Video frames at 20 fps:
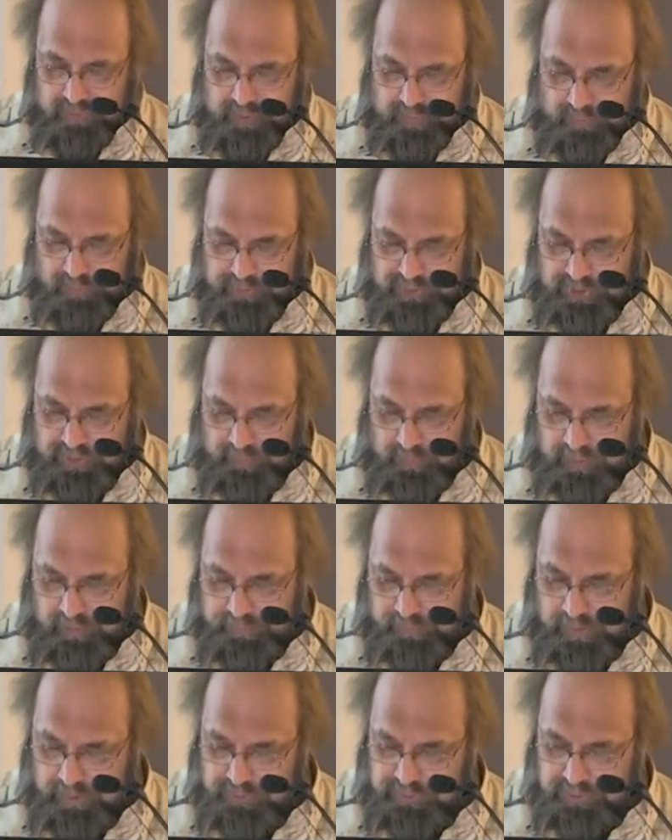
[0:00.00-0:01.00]
numerous
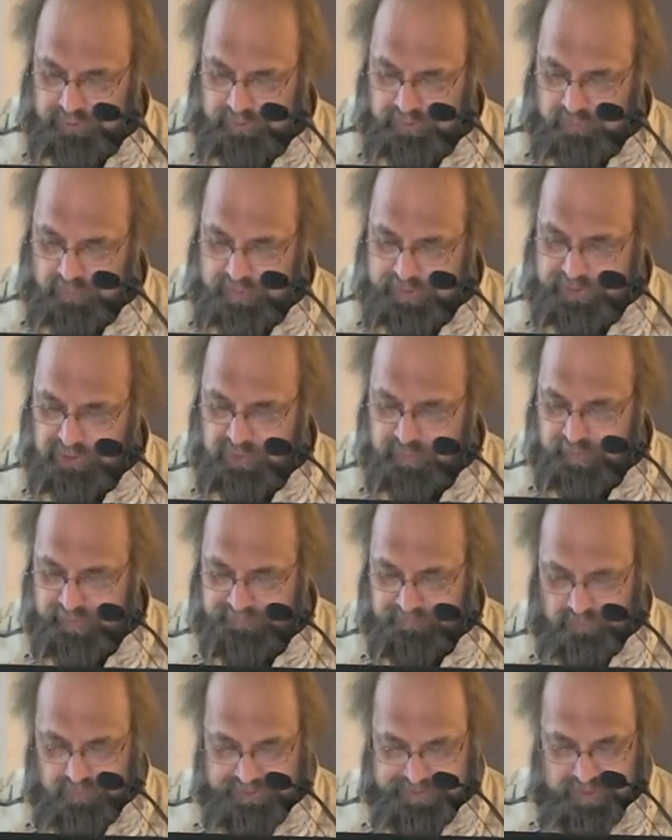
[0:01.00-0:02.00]
small boats on the waters
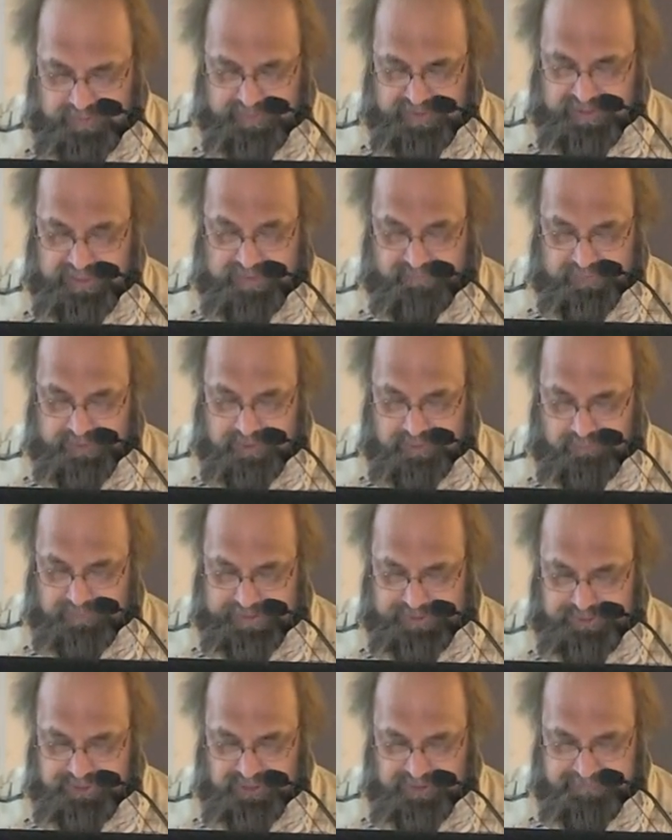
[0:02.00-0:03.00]
before them in every
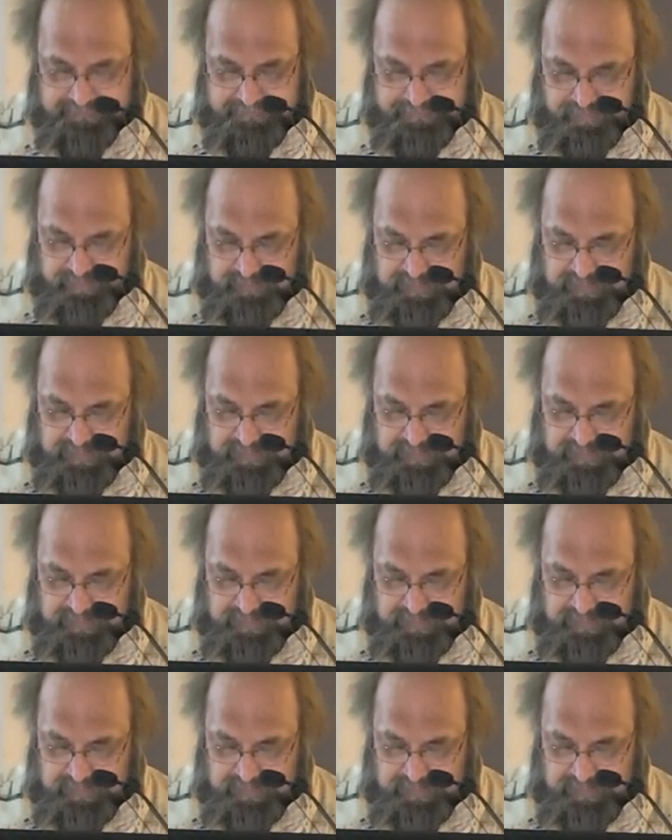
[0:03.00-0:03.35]
direction.